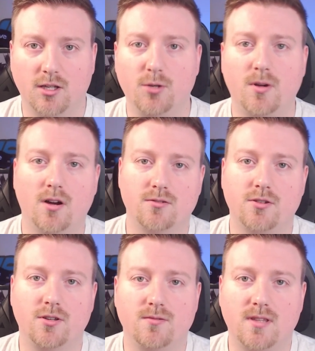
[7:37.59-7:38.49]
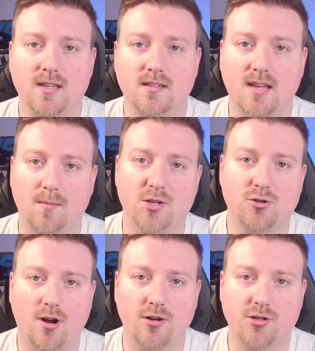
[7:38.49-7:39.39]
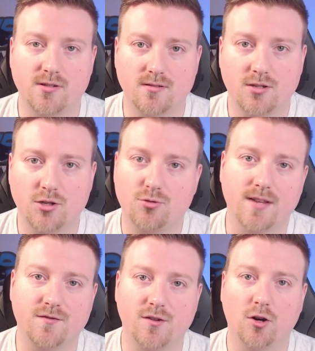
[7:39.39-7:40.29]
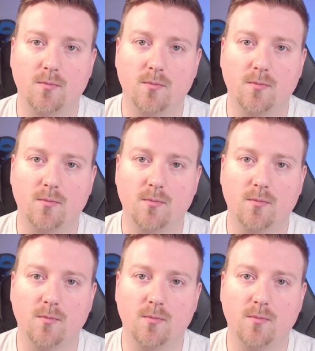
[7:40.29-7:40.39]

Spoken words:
You can also use these same instructions to transfer your